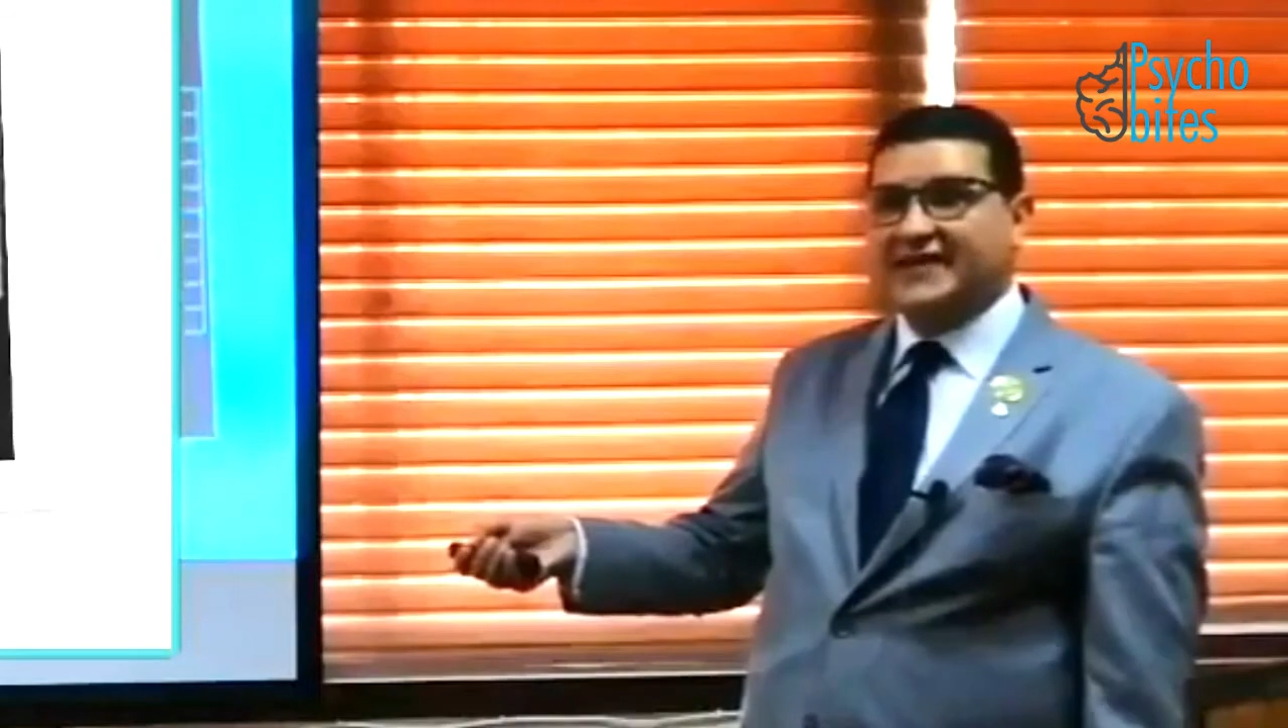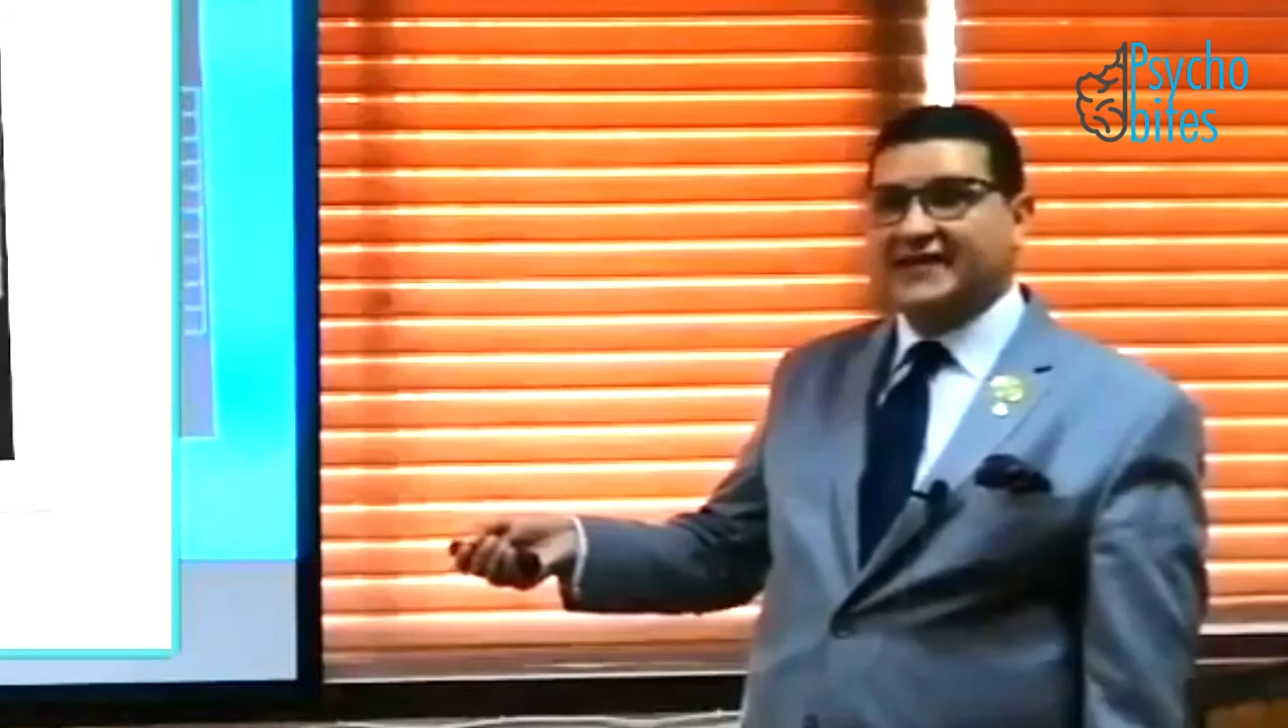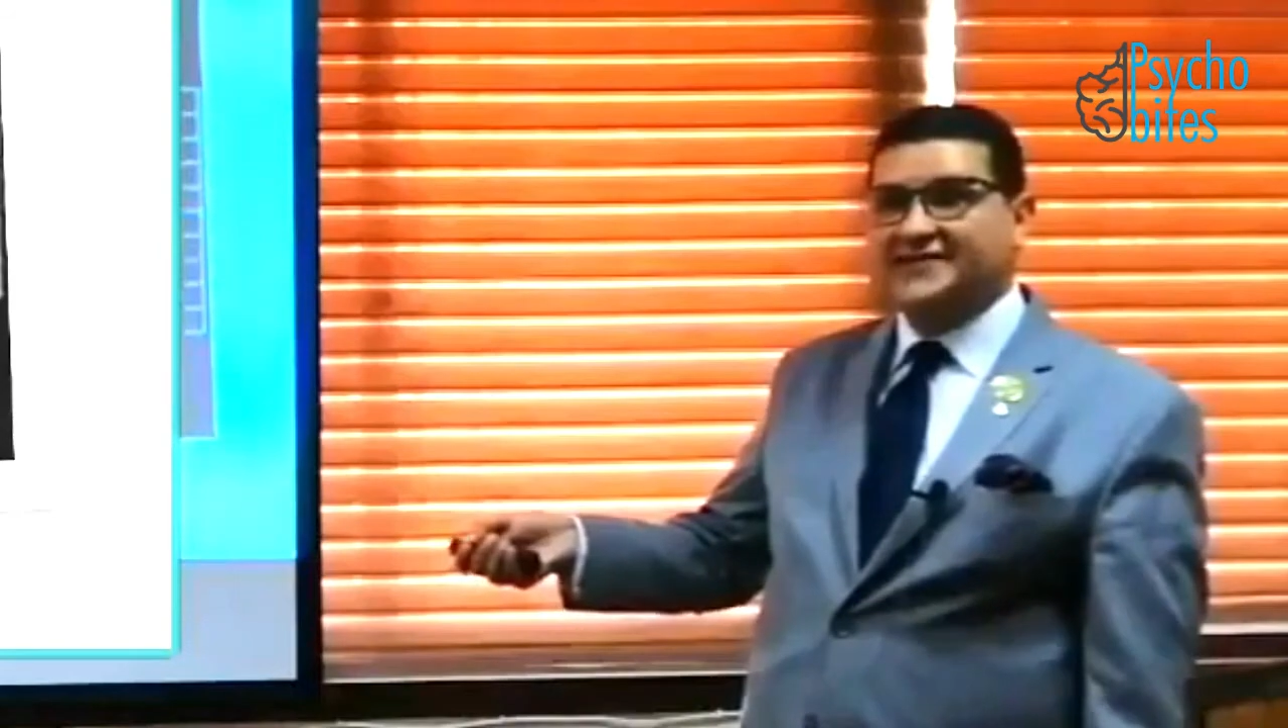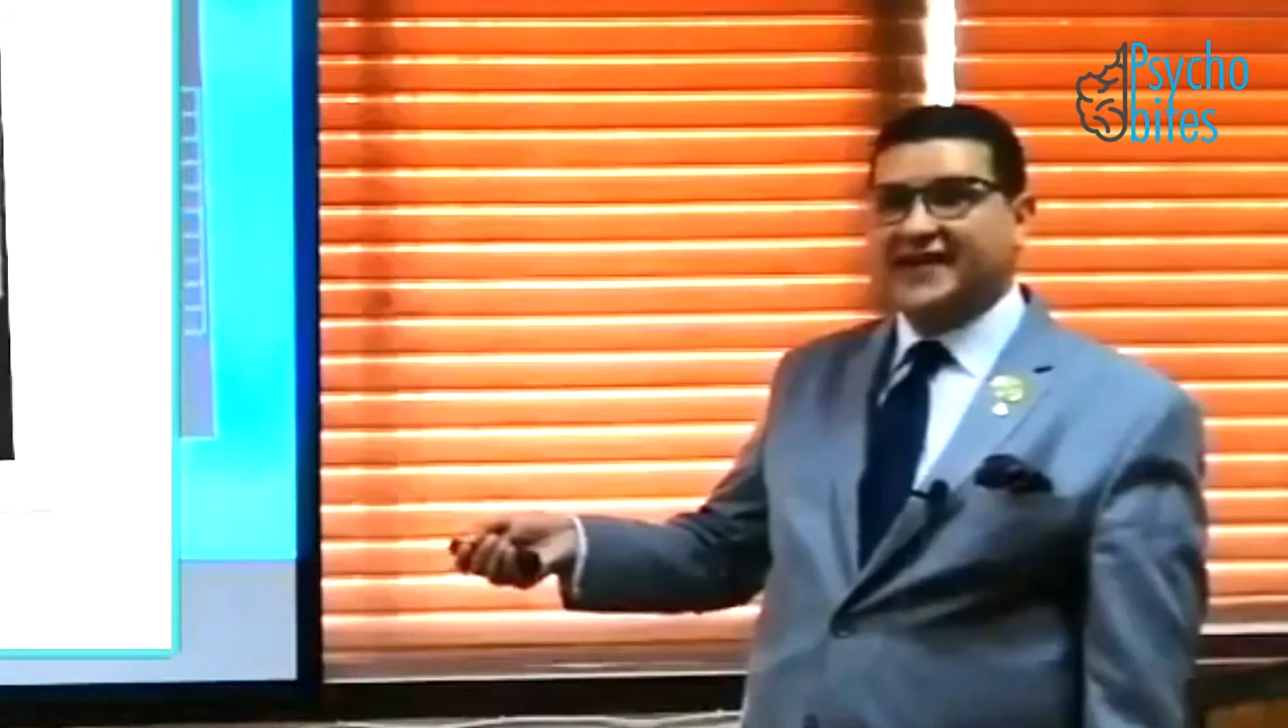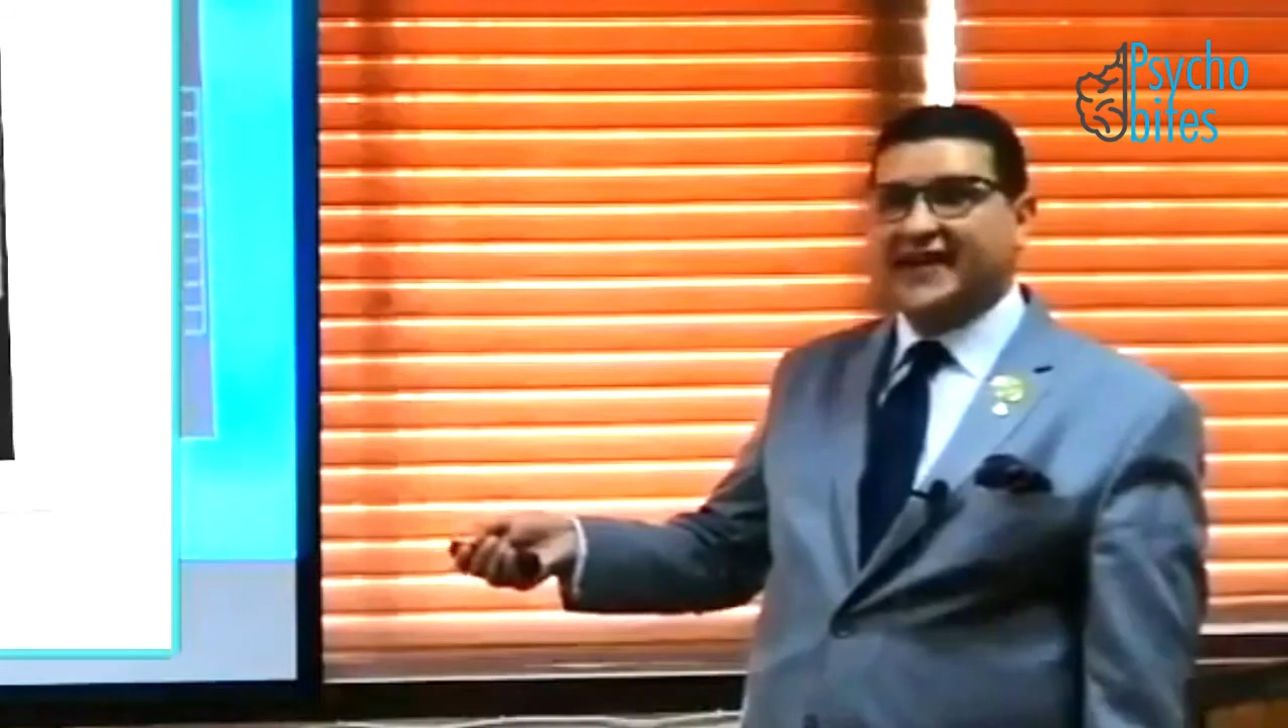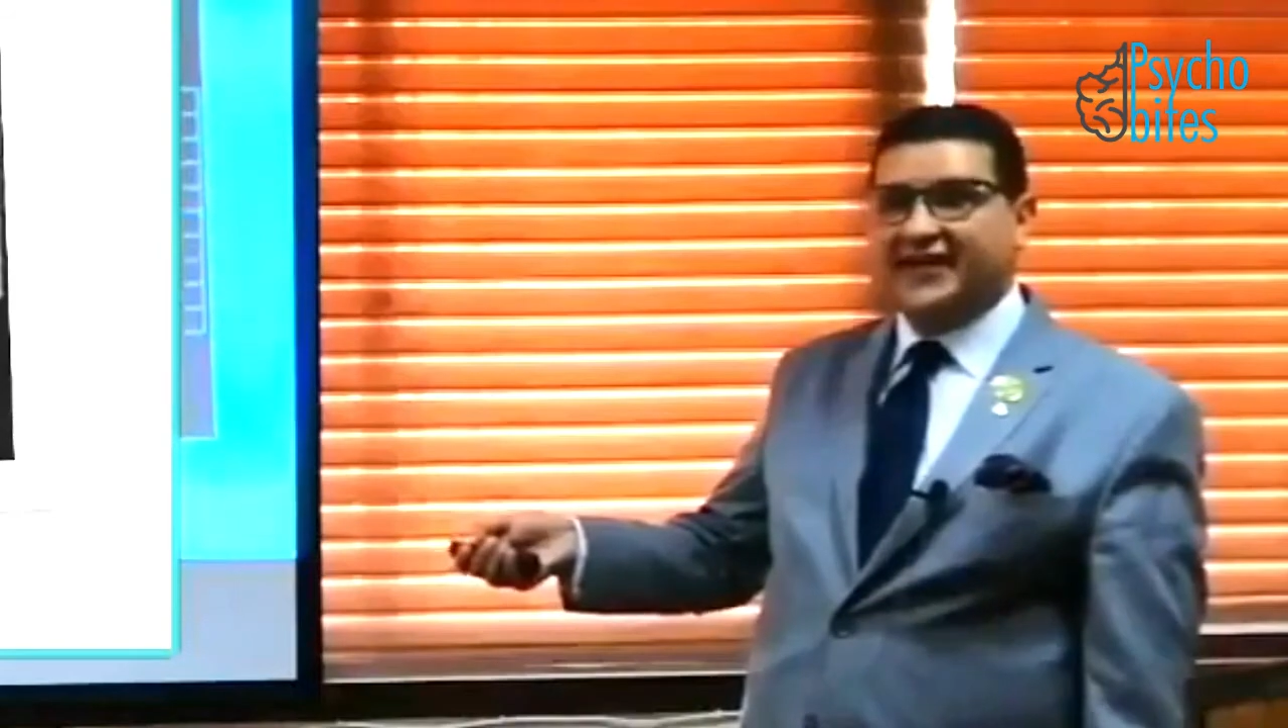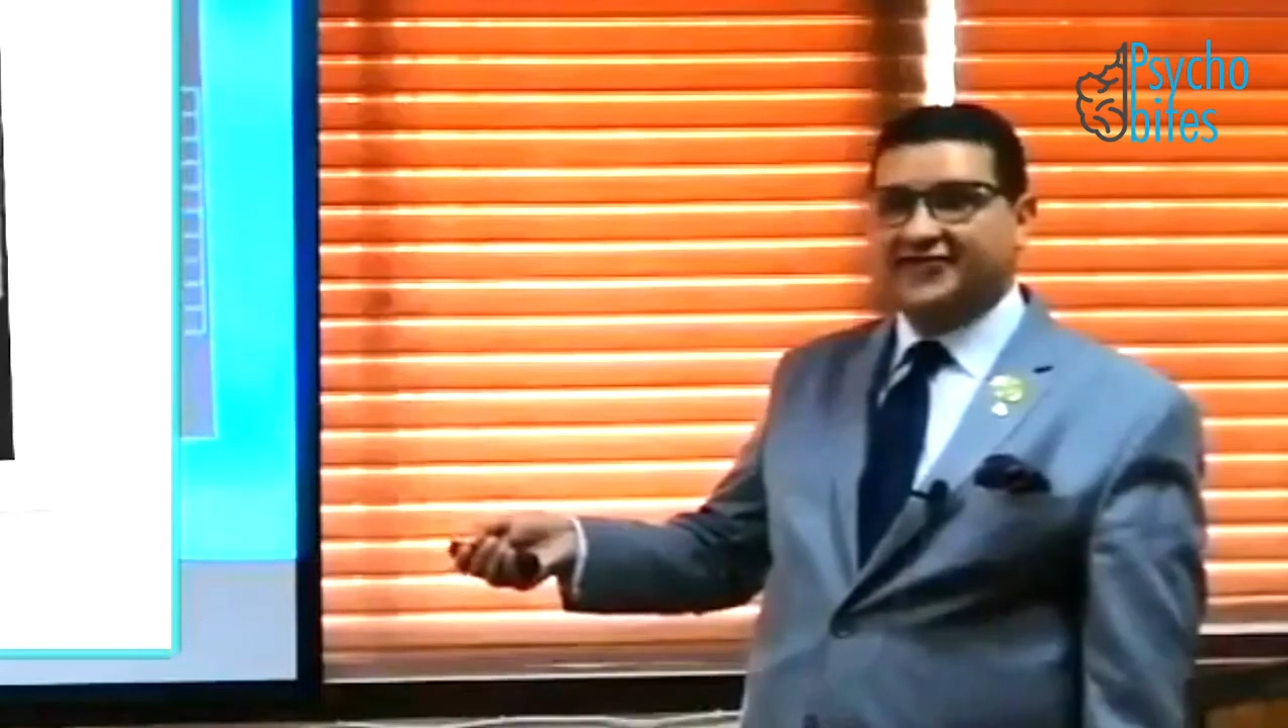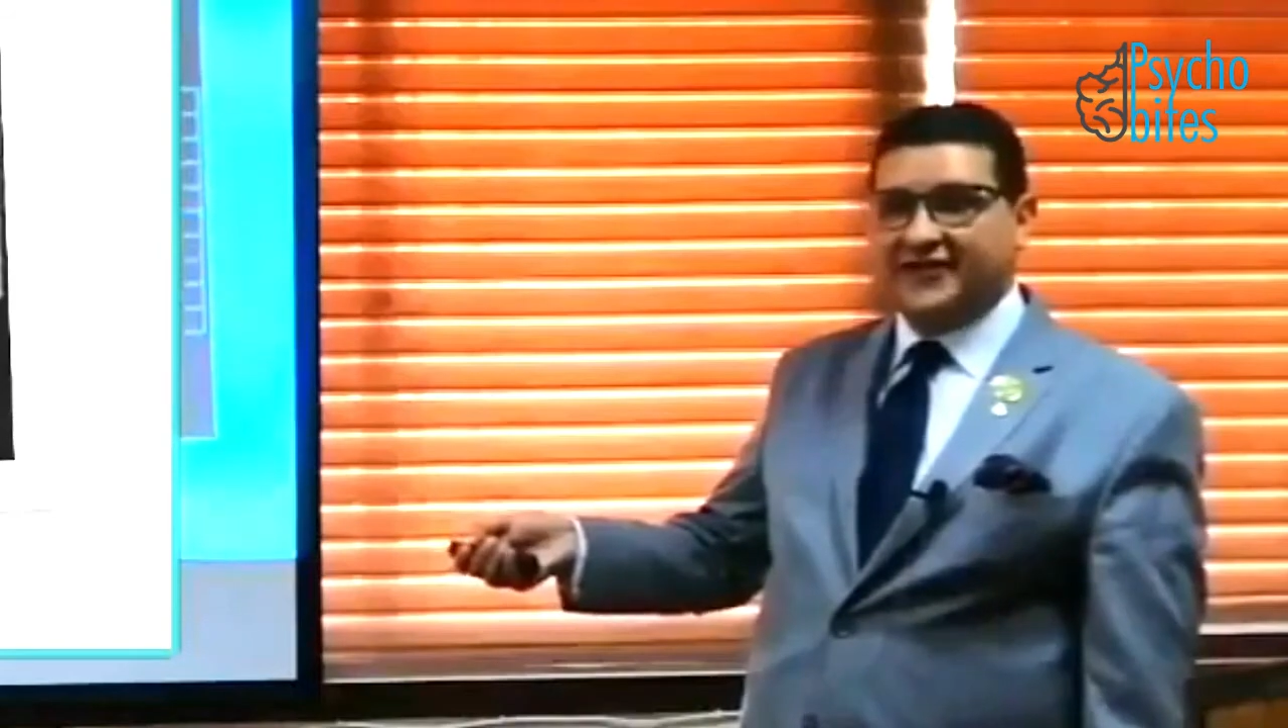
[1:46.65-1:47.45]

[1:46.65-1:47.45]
psychiatric